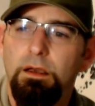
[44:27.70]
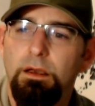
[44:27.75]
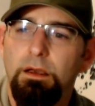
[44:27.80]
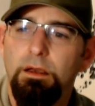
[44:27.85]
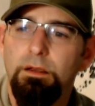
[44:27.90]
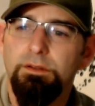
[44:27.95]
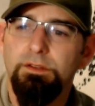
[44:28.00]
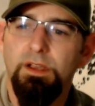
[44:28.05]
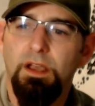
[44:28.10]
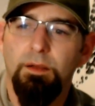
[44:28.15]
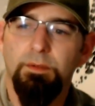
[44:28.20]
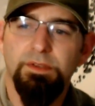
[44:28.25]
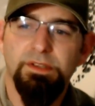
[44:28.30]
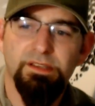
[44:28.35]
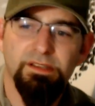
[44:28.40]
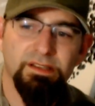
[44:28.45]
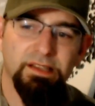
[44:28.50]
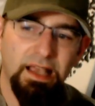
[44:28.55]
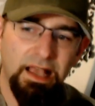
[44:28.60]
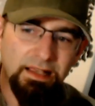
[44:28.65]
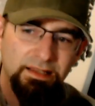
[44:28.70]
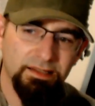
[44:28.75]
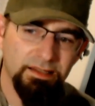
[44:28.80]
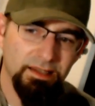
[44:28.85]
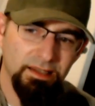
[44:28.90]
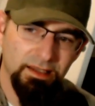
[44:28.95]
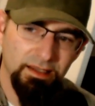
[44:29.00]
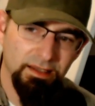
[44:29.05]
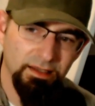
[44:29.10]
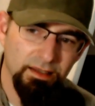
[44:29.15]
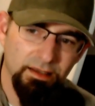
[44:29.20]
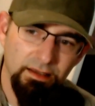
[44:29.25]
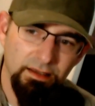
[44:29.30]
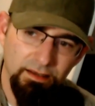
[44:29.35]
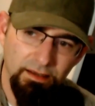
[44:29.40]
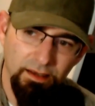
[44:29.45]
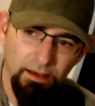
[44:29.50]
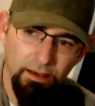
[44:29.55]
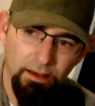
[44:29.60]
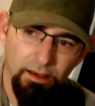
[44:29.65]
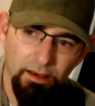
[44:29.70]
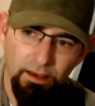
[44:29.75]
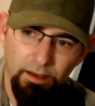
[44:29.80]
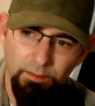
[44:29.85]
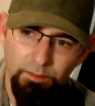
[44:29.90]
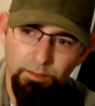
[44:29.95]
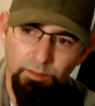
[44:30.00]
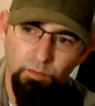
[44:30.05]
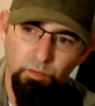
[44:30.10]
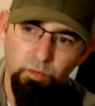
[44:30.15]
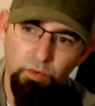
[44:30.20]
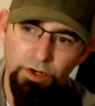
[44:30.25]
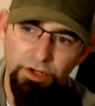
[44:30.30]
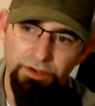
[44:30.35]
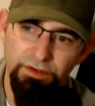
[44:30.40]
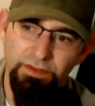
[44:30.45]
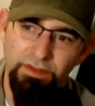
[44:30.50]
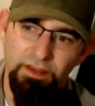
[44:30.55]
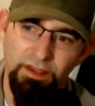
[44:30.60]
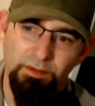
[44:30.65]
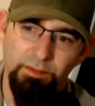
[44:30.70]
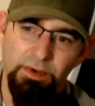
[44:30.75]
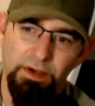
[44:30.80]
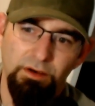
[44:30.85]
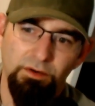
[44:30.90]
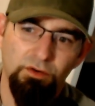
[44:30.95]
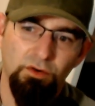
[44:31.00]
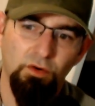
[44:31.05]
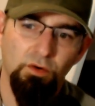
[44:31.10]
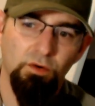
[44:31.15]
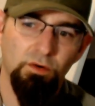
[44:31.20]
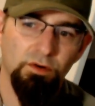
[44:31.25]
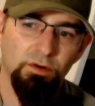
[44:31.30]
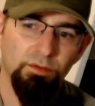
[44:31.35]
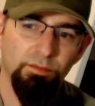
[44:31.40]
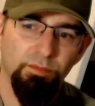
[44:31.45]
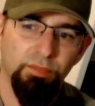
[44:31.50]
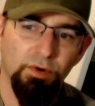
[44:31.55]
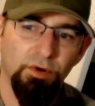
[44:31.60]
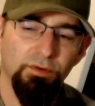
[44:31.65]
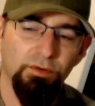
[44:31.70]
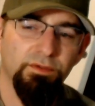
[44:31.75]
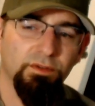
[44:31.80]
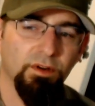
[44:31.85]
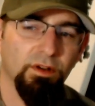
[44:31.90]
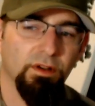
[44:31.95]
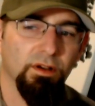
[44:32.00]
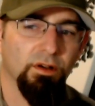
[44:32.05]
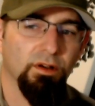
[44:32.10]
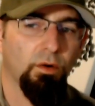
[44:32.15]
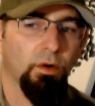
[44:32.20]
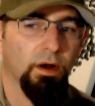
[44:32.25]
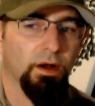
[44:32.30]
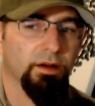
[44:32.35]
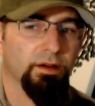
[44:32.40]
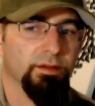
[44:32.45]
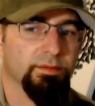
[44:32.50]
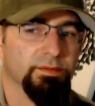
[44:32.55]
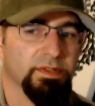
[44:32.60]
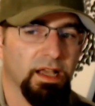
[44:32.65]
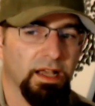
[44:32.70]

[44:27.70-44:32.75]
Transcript: Thomas is asking, what do you think about corner bow-front aquariums?